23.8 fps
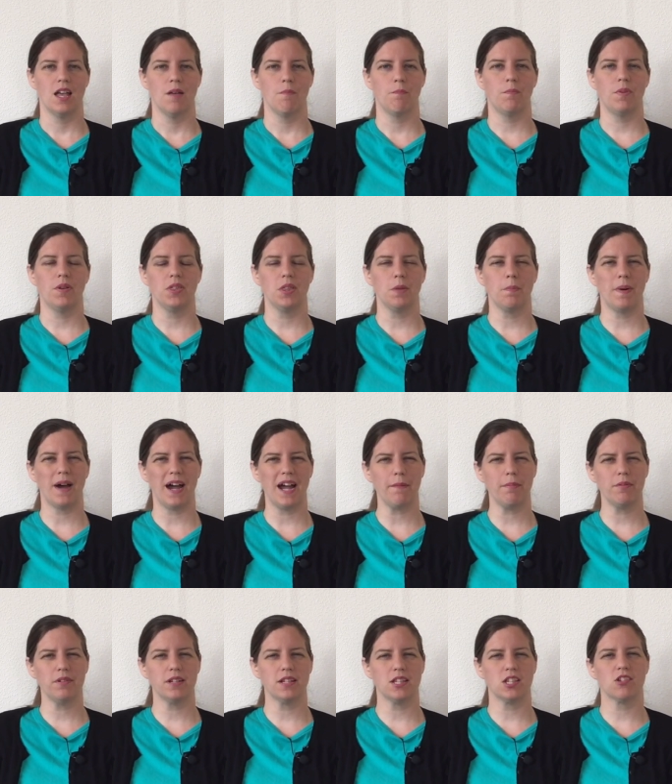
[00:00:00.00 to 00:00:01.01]
But the
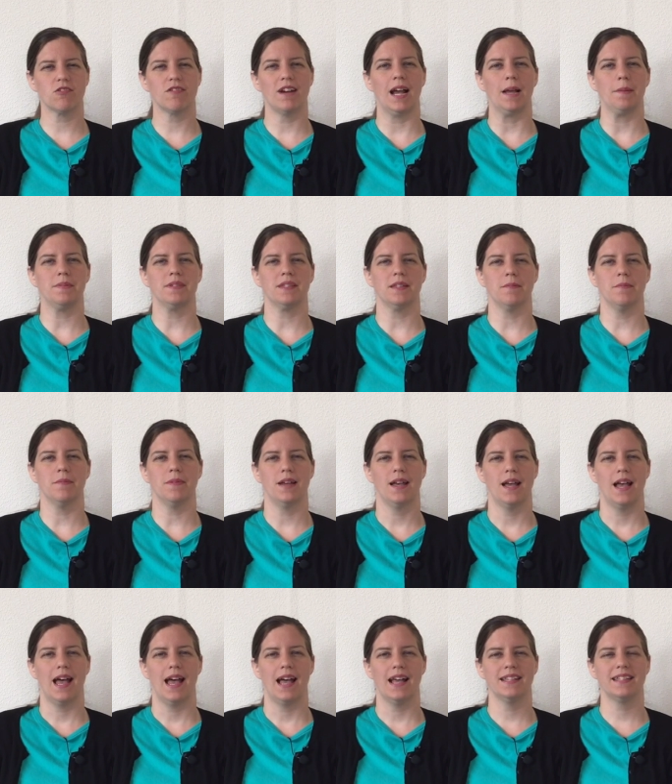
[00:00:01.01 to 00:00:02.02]
Bible describes them
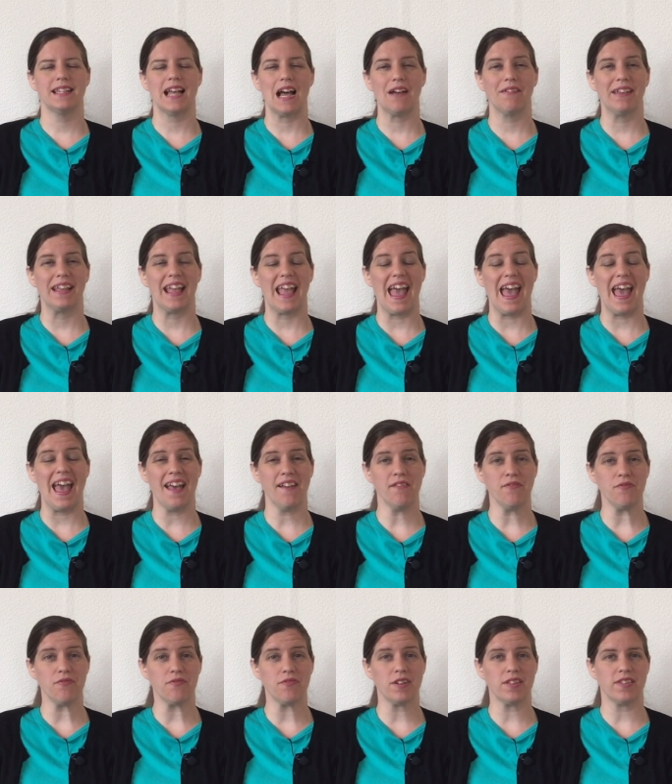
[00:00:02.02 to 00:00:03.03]
as having
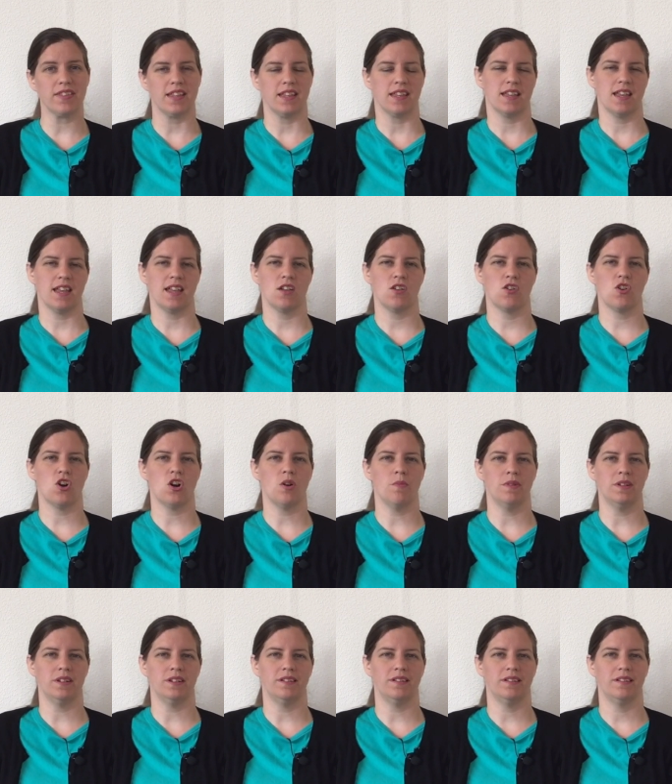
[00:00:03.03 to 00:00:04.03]
everything in common.